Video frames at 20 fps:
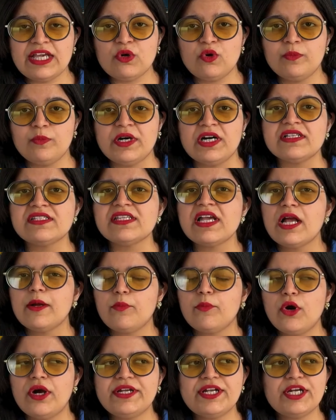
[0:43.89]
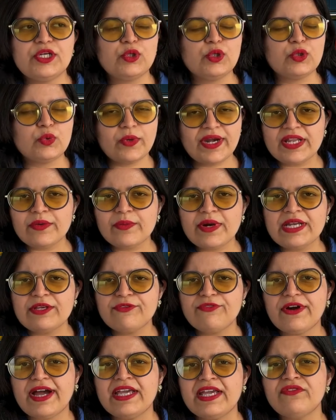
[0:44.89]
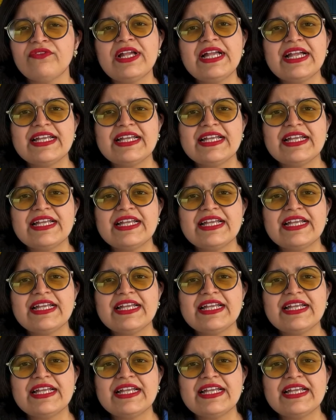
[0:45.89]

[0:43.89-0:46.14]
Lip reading: rumors pointed to 2025,